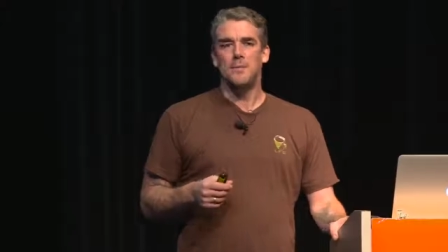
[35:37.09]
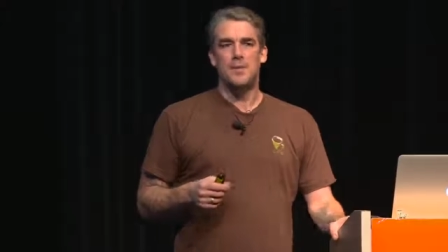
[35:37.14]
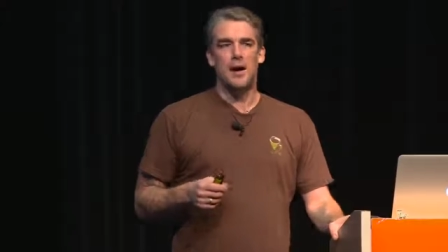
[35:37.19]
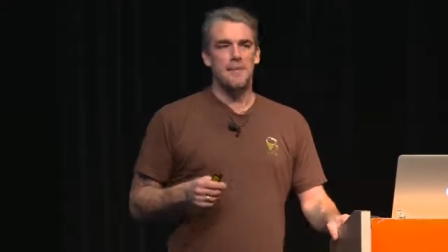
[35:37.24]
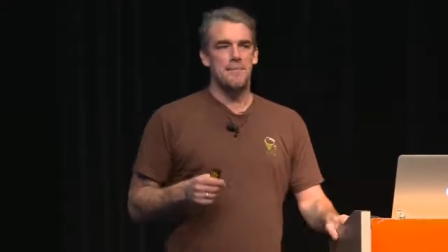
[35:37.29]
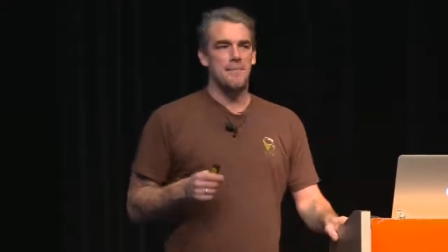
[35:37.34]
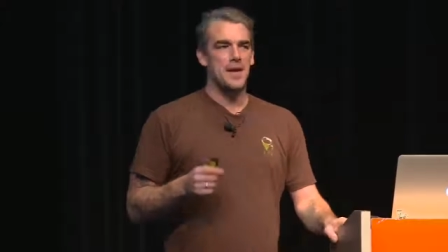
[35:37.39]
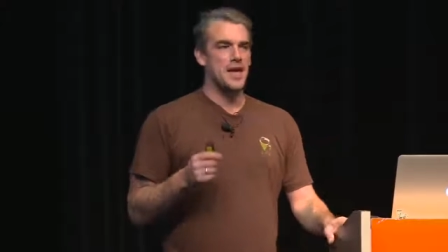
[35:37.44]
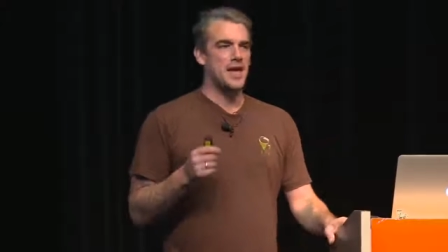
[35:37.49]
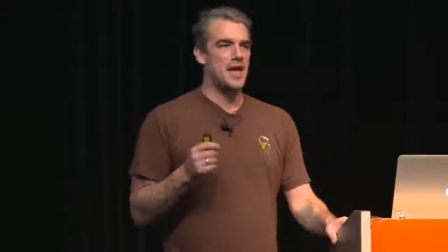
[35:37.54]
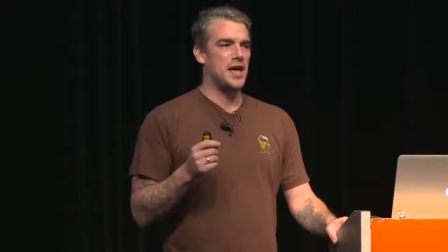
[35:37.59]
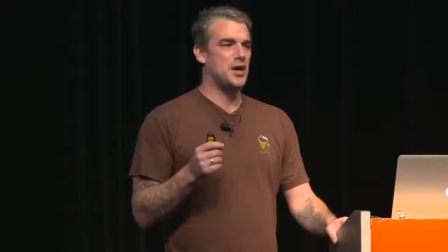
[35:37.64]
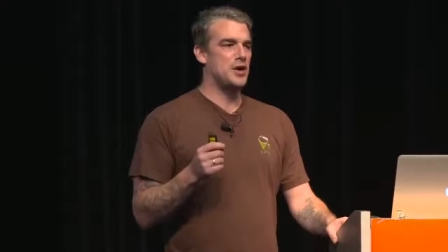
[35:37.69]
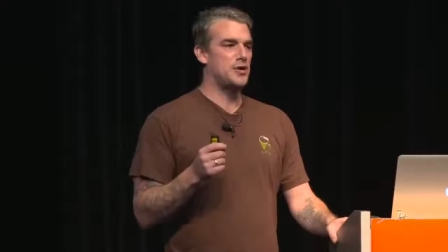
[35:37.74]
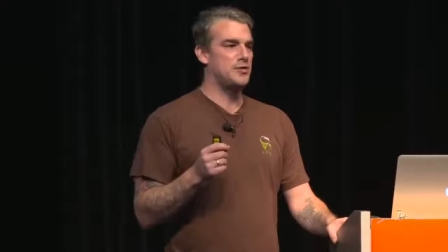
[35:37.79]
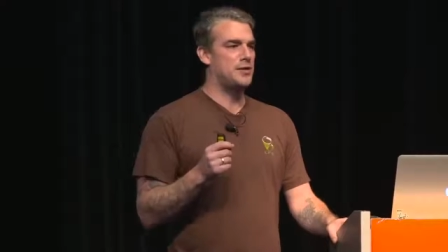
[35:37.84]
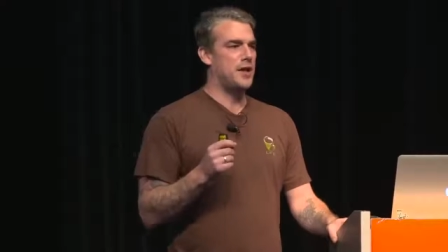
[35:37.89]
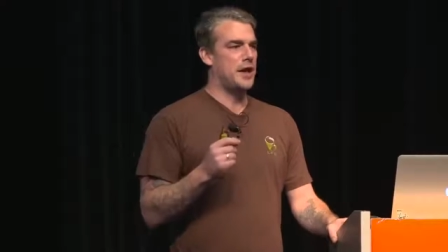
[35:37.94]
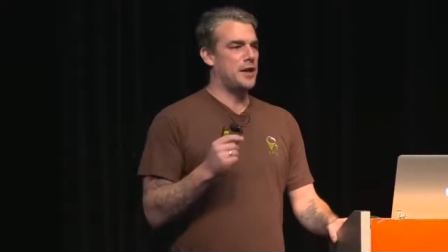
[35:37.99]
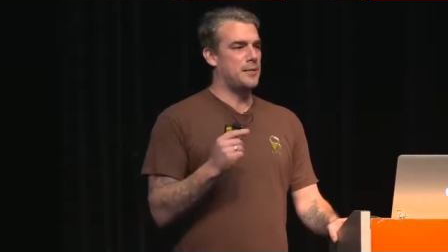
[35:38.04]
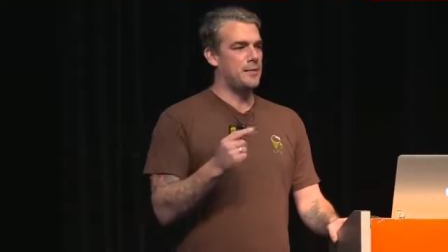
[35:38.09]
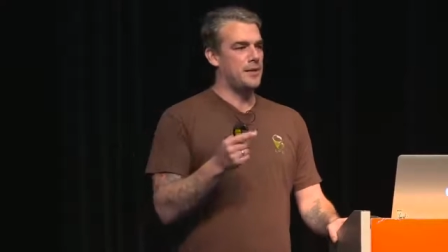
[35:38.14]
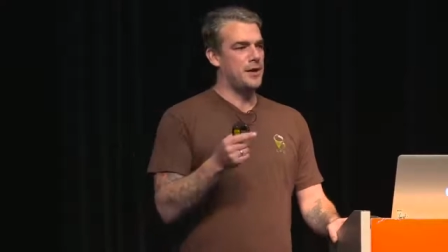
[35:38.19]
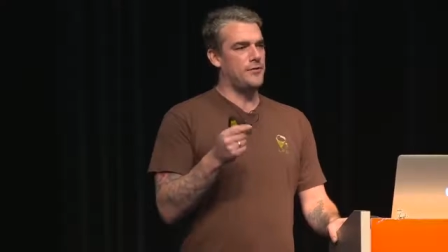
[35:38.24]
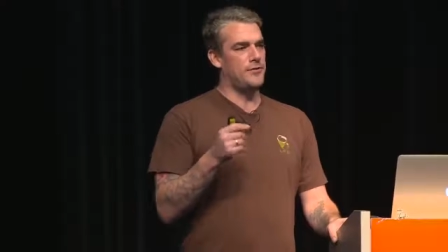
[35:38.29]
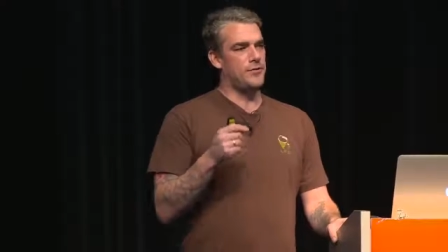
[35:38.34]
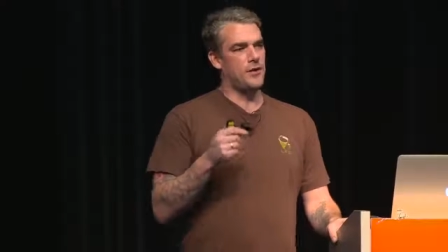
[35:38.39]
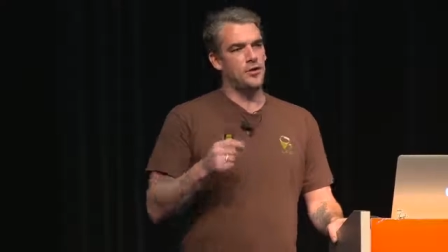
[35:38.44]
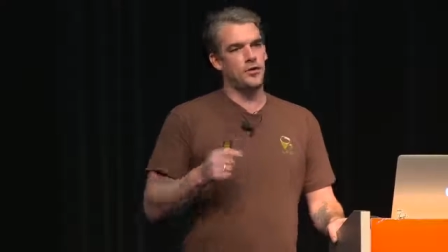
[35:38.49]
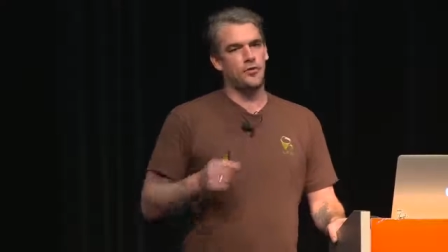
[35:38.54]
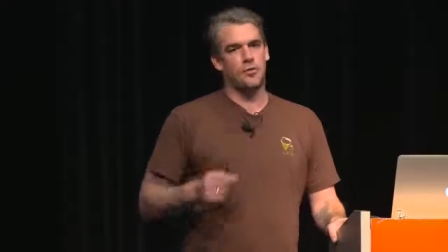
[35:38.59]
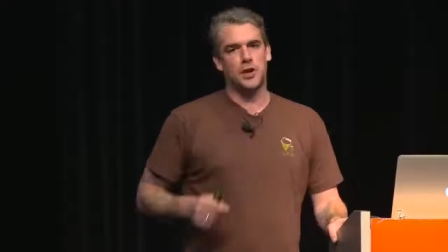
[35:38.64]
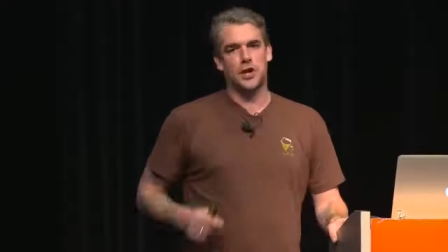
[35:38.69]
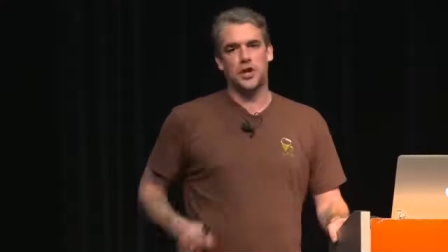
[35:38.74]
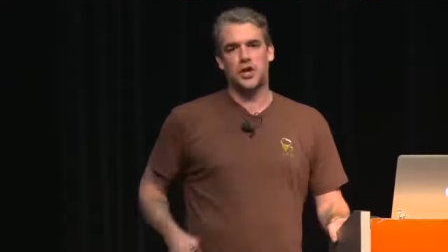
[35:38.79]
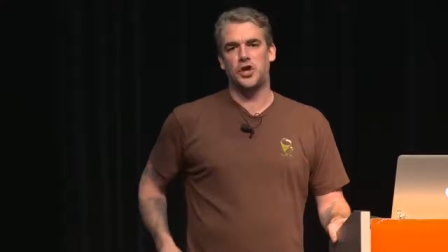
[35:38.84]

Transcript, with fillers: by making your database into a